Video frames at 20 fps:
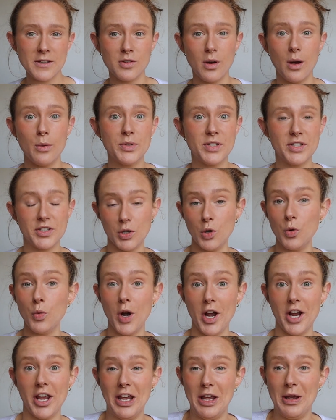So I was still
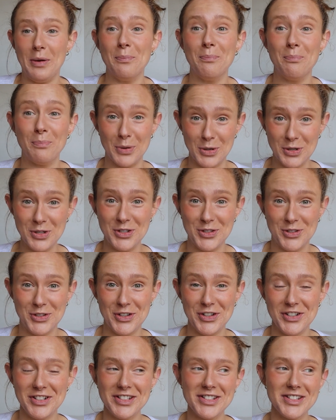working at Boost
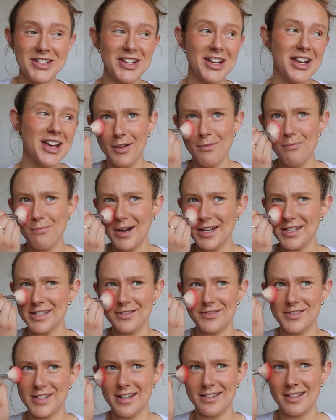Juice. I must
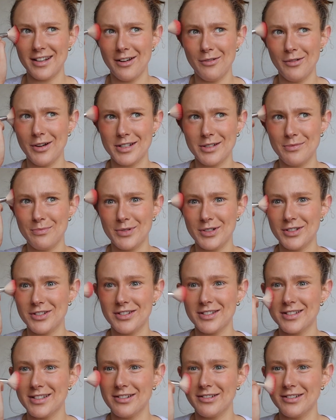have said that I worked at Boost
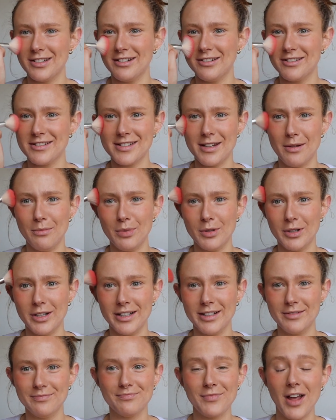Juice on here at some
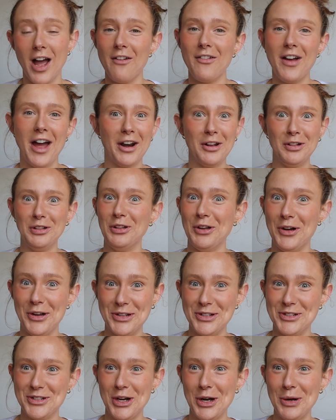point. I've had a lot
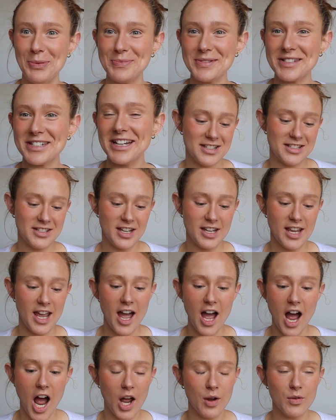of jobs. So
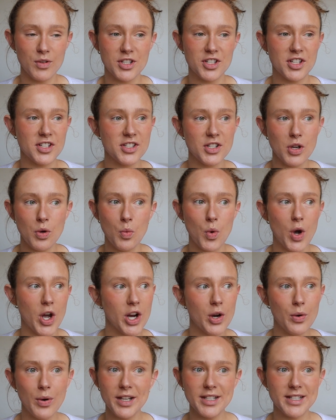yeah, I was just at
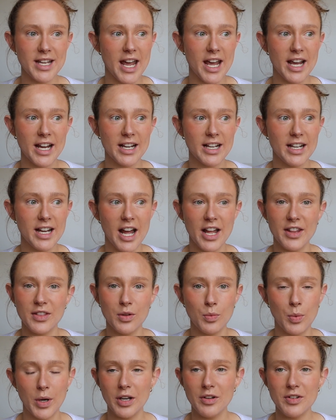work one day at
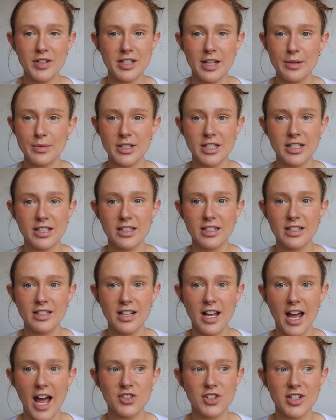the wedding
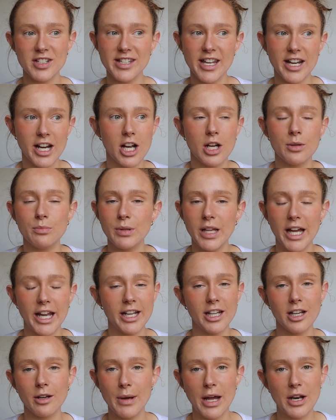reception, just like
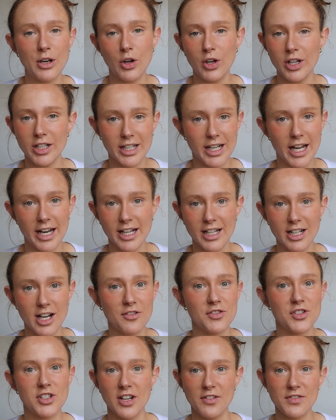complaining about not getting
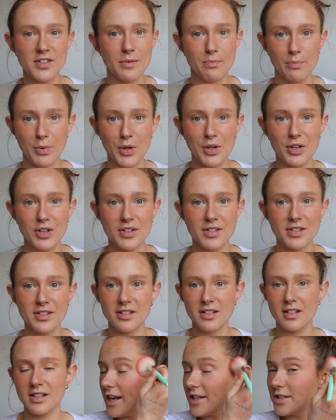enough shifts at
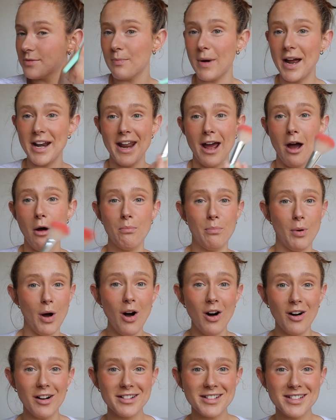Boost. And my now
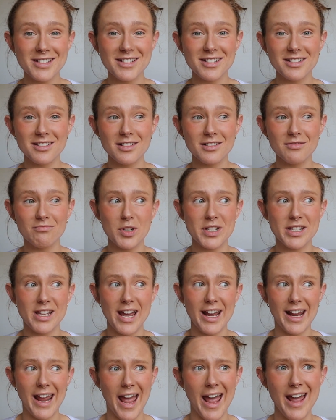boss was
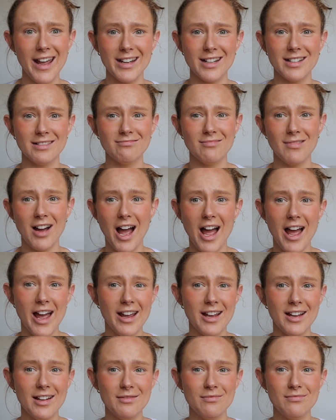like, hey,
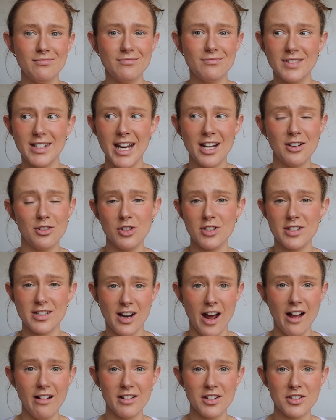I need a new
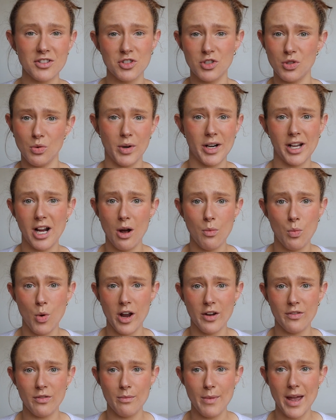stylist. Do you want to come
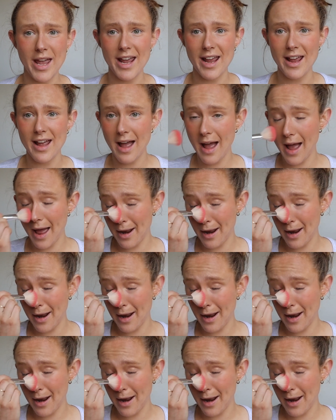work for me?